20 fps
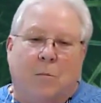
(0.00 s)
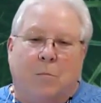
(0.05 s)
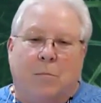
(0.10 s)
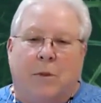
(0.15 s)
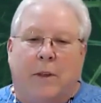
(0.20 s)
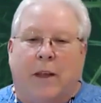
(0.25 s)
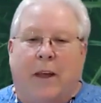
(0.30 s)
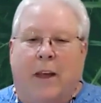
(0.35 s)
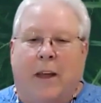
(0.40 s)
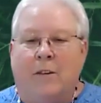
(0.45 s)

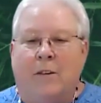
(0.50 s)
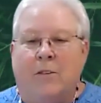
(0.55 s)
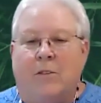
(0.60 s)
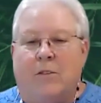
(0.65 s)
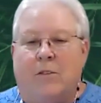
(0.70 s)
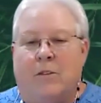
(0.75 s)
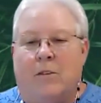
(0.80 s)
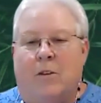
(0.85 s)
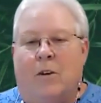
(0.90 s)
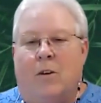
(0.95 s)
Plants,
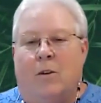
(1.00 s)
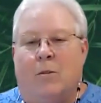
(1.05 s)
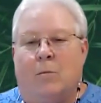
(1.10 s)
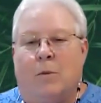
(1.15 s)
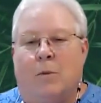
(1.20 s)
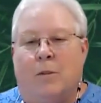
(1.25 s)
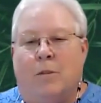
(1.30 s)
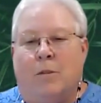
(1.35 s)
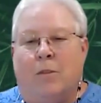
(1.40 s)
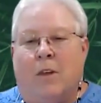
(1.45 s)
along
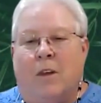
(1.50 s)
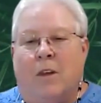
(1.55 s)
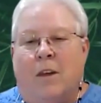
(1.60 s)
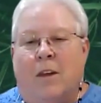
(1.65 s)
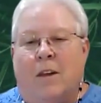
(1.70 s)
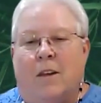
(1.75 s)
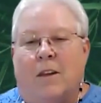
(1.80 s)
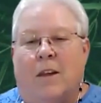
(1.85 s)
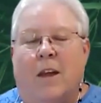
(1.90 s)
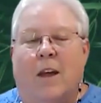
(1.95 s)
with
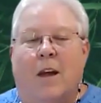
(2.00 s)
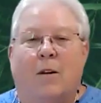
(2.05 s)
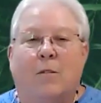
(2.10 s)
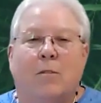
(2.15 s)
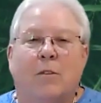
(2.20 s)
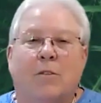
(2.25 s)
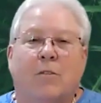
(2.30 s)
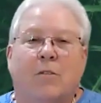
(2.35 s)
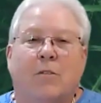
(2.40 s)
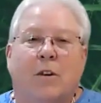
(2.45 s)

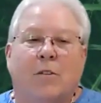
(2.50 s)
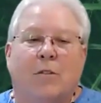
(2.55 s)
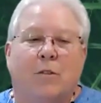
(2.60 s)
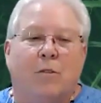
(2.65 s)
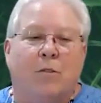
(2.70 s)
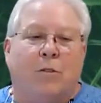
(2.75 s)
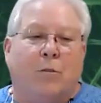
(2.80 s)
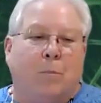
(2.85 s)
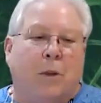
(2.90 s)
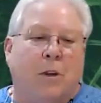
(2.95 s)
countless other
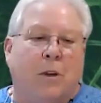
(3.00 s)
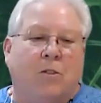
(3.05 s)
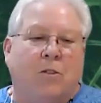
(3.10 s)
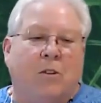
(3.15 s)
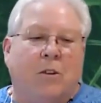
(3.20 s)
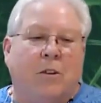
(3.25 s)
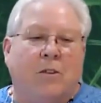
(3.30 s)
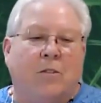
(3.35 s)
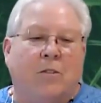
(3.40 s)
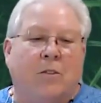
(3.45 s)

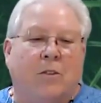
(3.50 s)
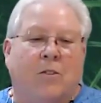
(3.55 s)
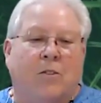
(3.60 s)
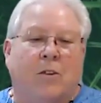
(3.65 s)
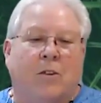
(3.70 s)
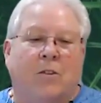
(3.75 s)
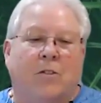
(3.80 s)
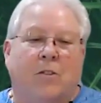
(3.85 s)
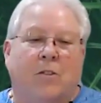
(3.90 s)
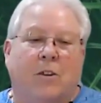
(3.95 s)
species,
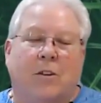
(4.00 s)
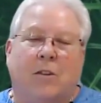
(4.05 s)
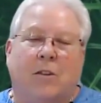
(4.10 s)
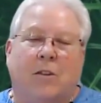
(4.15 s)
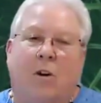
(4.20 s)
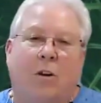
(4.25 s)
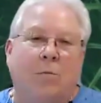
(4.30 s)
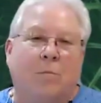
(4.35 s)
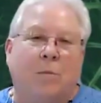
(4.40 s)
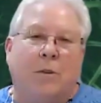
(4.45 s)
existed
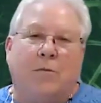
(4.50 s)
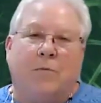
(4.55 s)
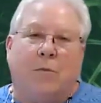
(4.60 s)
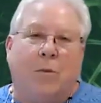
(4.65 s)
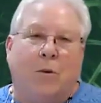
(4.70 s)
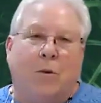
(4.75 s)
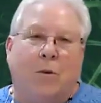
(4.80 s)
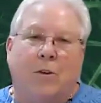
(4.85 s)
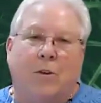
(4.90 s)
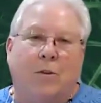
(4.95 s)
long
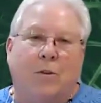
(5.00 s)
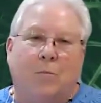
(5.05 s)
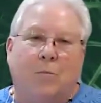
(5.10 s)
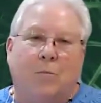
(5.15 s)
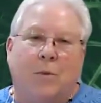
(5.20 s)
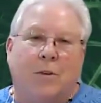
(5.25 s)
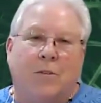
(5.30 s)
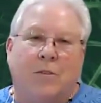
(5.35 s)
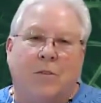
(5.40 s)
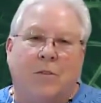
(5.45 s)
before
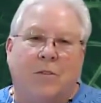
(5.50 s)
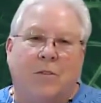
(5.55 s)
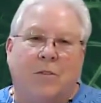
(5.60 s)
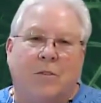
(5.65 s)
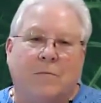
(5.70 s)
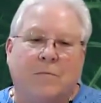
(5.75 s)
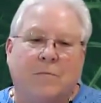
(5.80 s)
humans.